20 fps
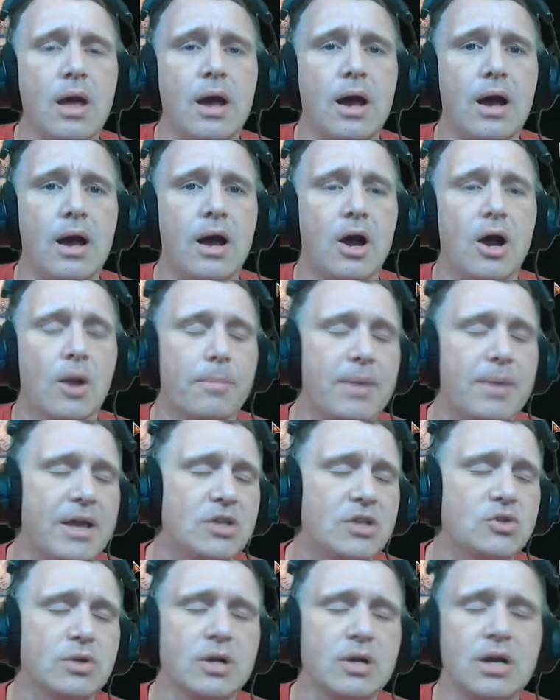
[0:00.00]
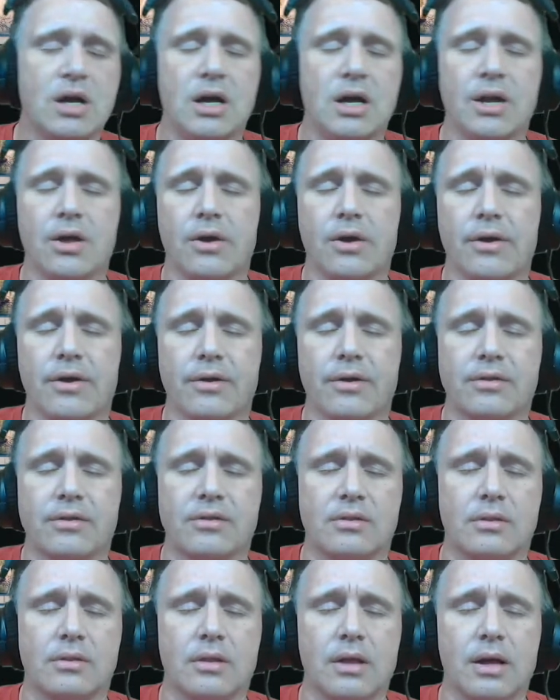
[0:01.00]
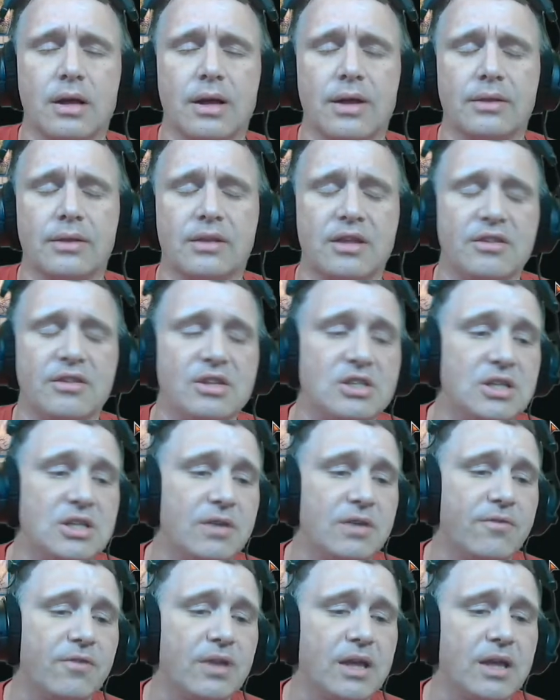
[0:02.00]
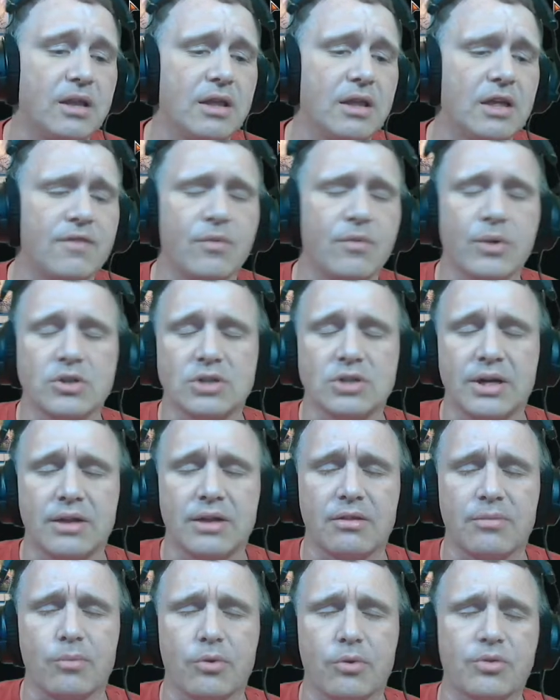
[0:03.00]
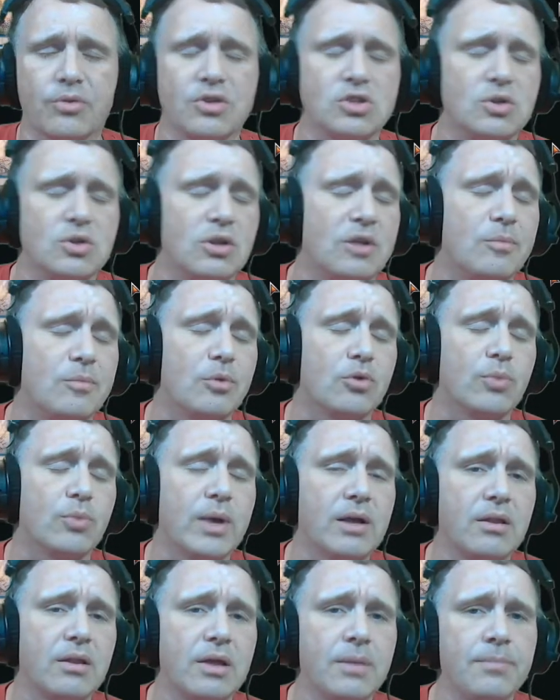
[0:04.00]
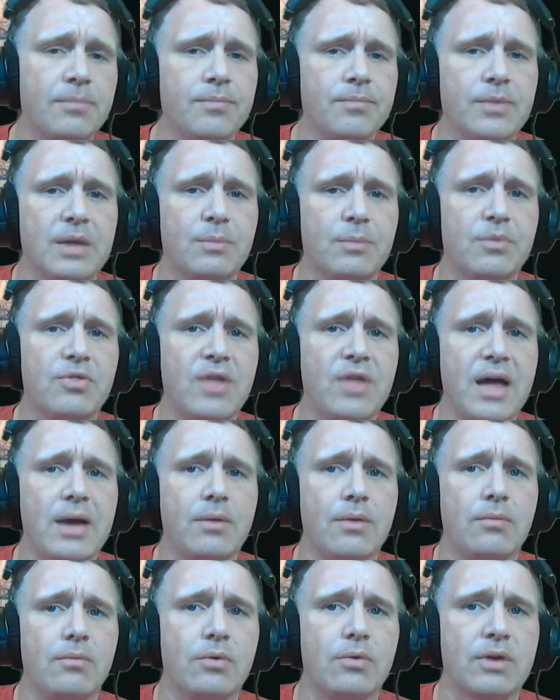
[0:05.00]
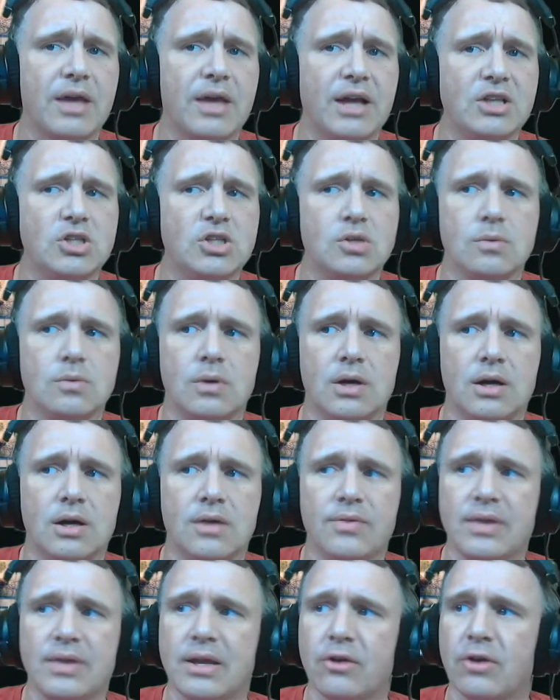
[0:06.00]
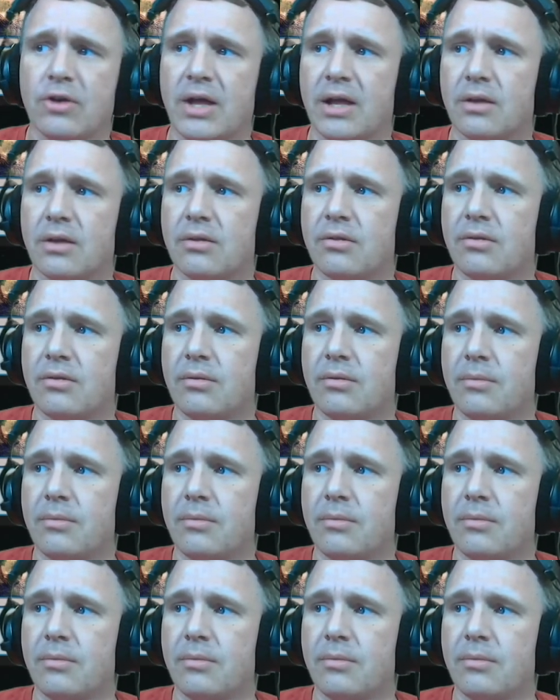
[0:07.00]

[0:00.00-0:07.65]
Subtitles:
Our Patreon, our TCG affiliate link if you want to try to support the show a little more directly. And with that, we'll catch you on the internets.